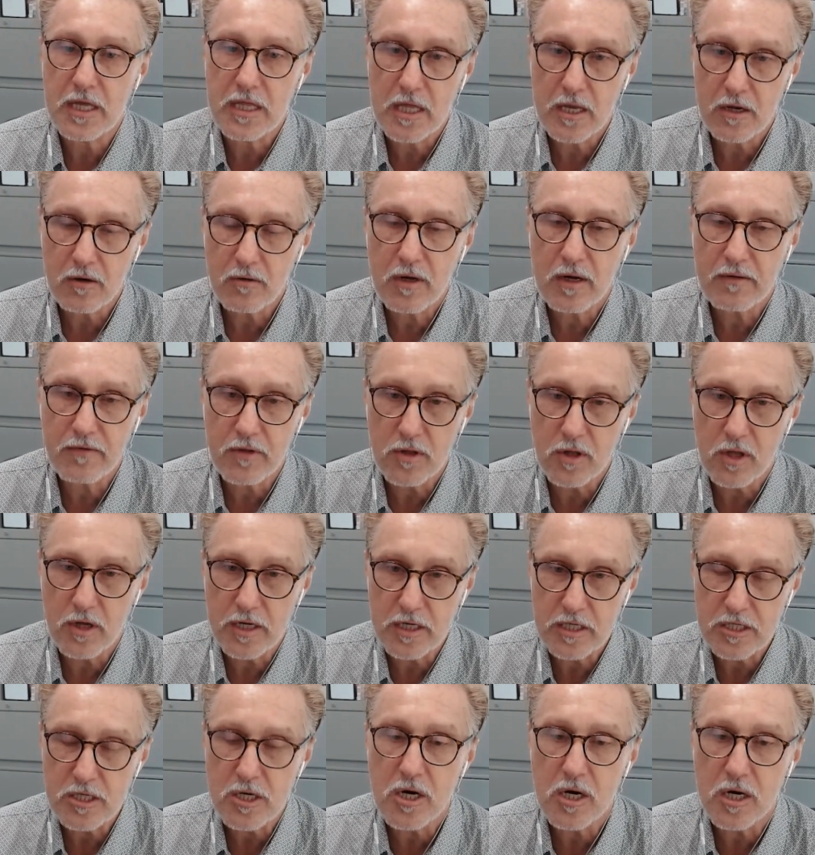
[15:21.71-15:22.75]
And they don't have a lot
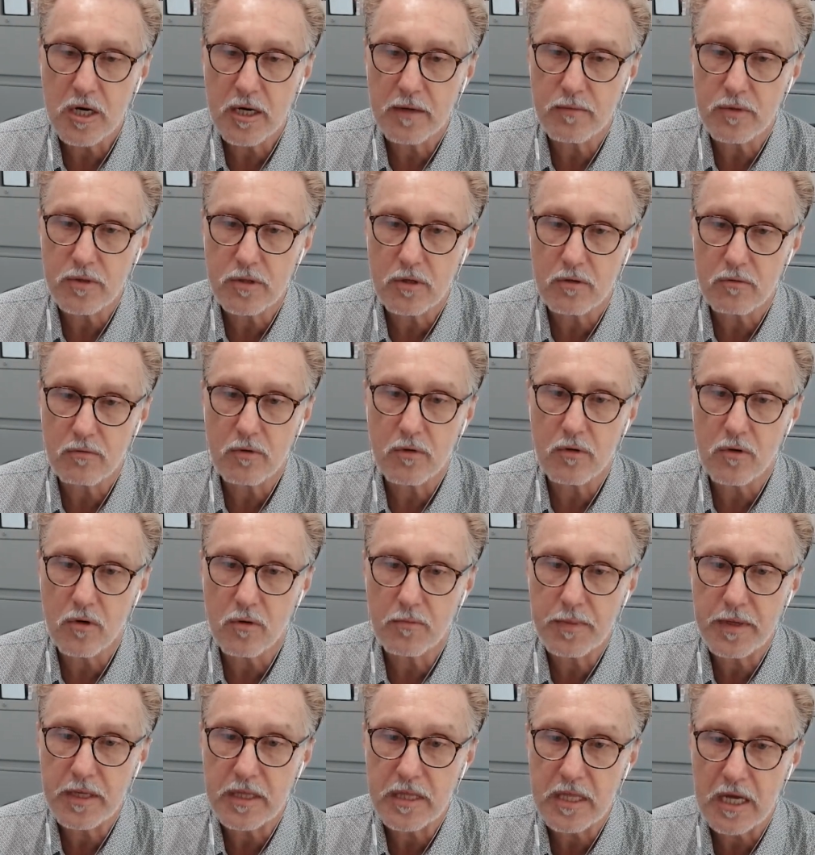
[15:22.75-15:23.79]
of time. So we're
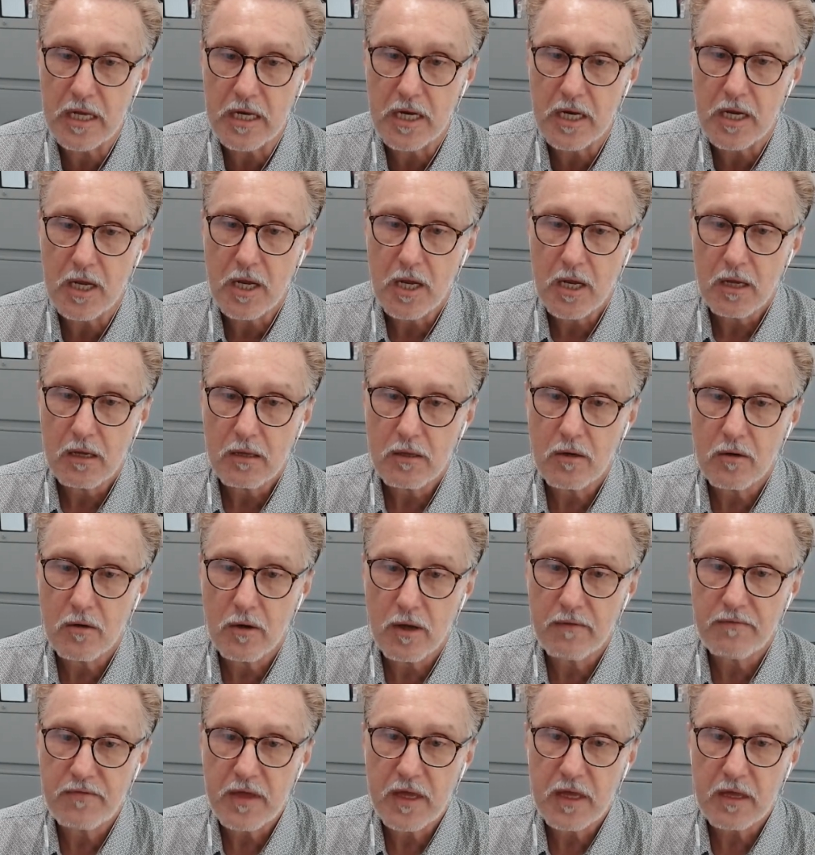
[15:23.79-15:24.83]
hoping that,
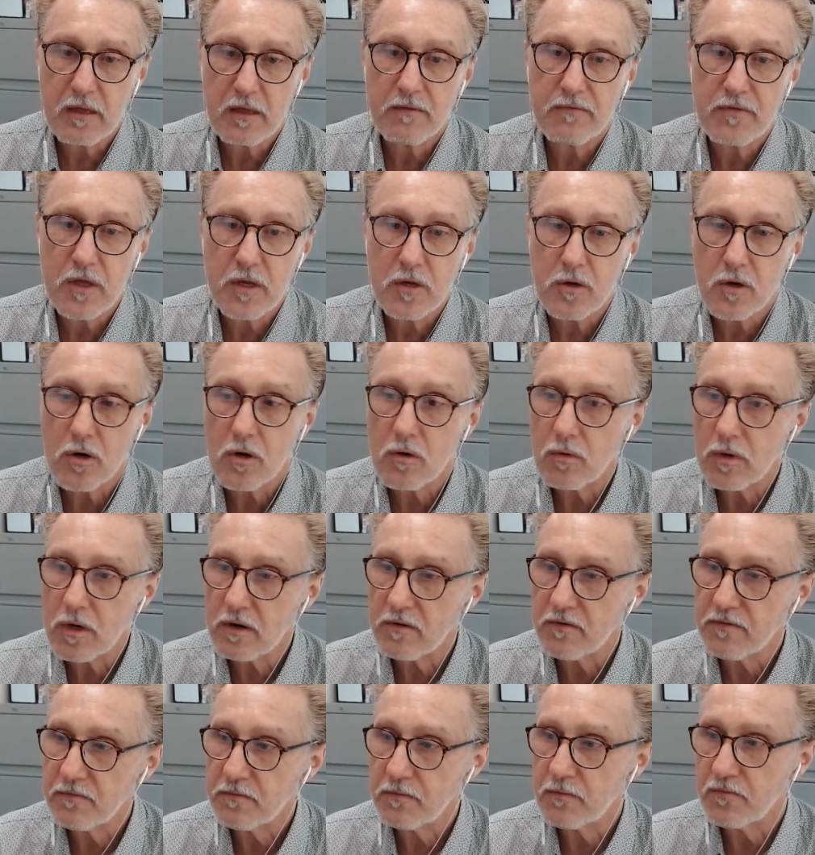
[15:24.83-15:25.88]
if they know where
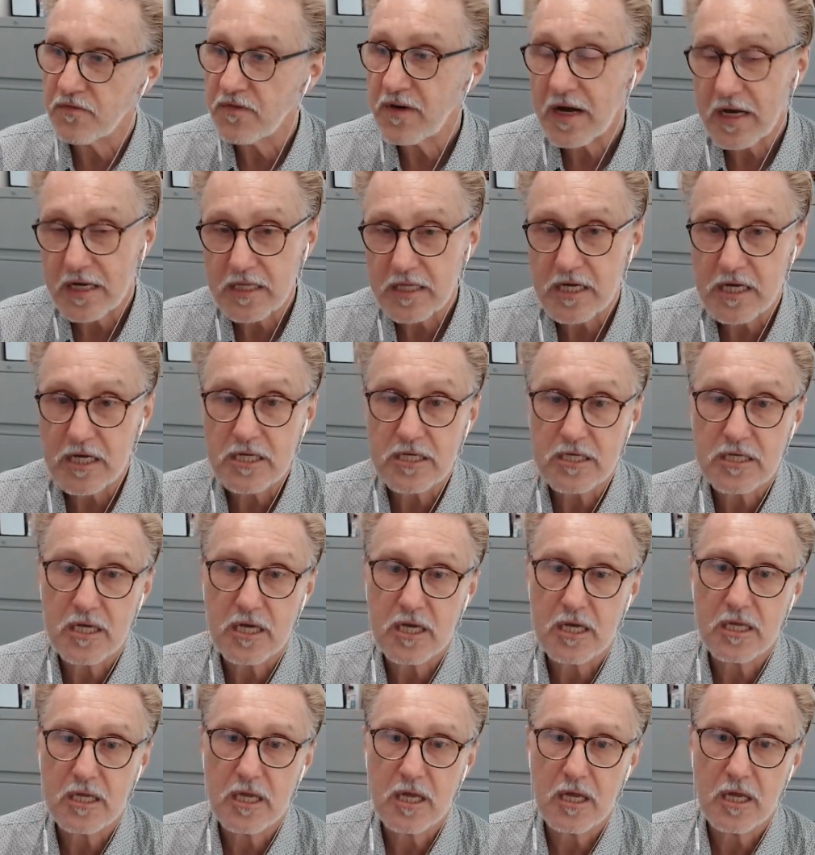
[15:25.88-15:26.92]
to find us
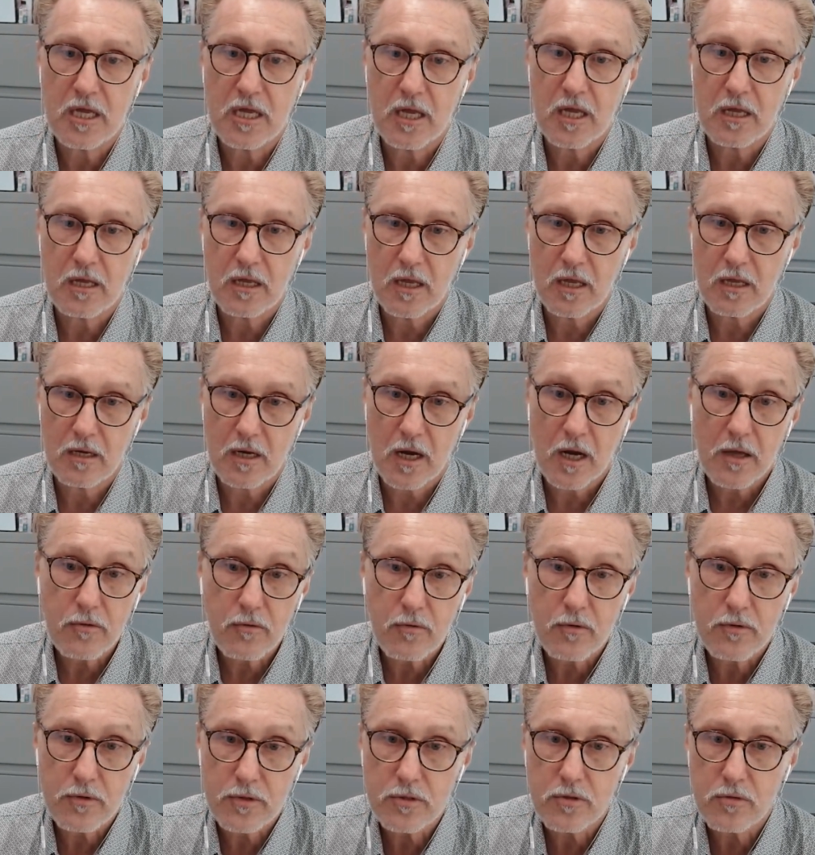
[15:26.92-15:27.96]
and
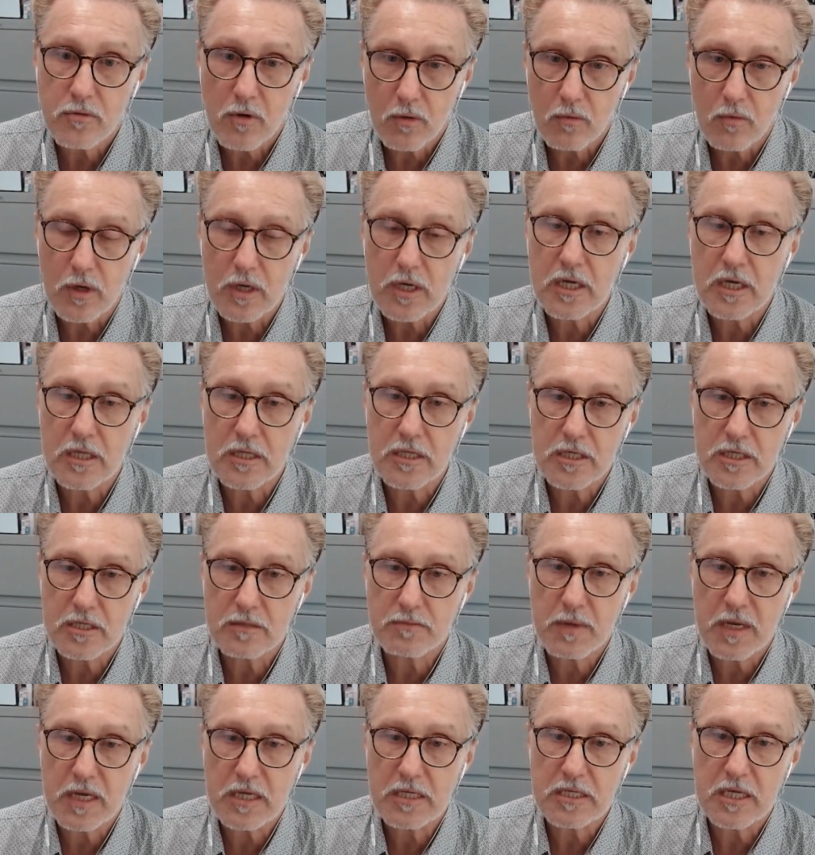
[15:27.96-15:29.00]
others who are working in this
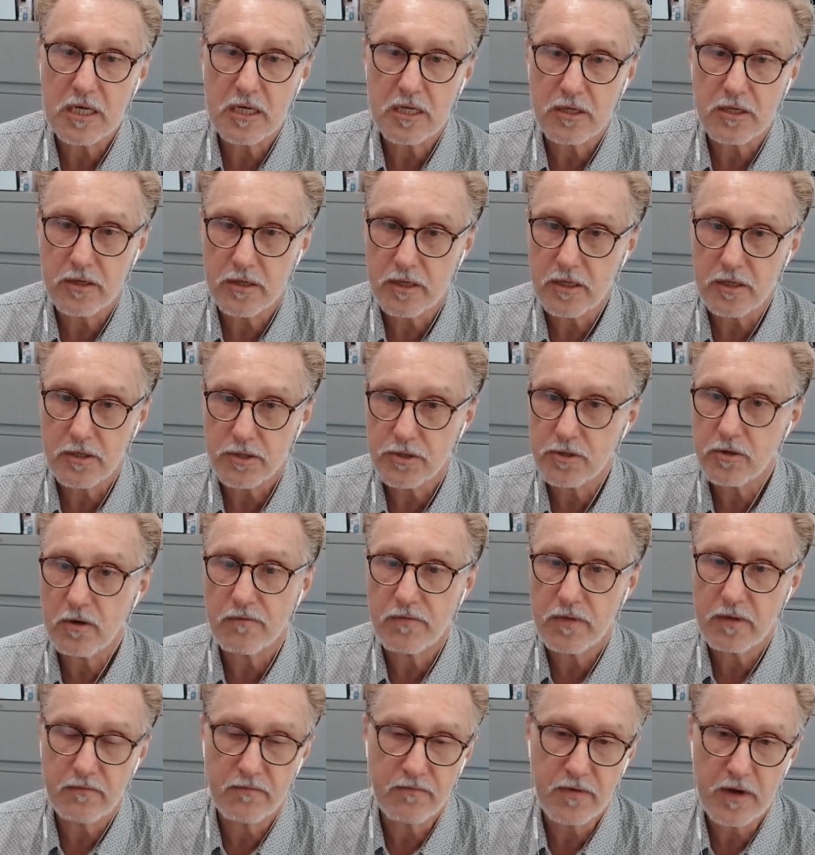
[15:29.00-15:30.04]
space, it'll serve
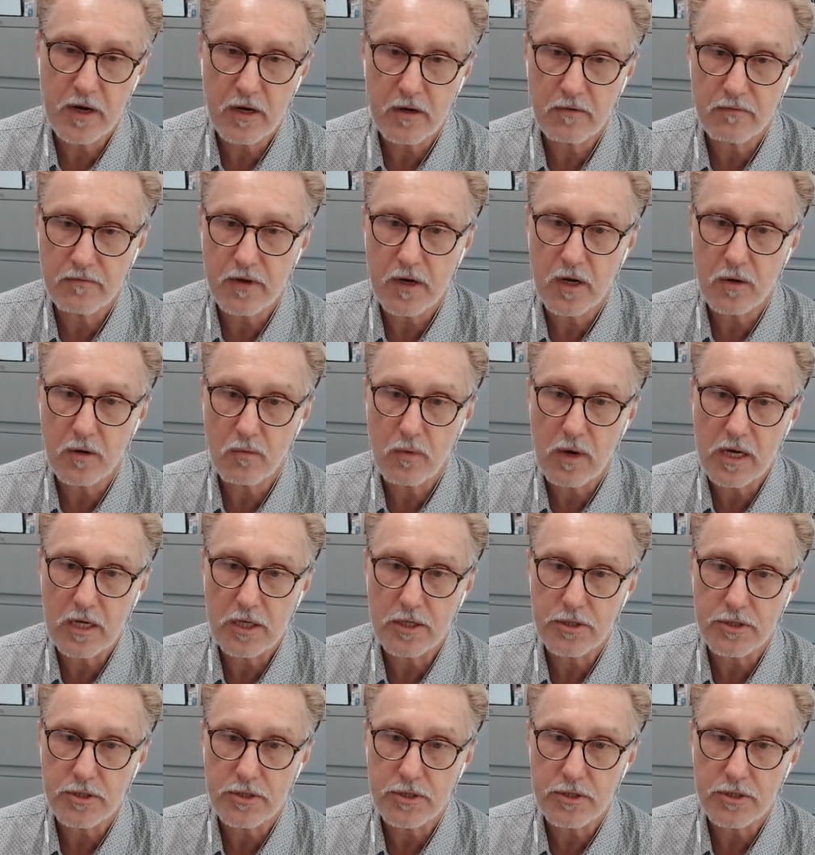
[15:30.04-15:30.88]
them very, very well.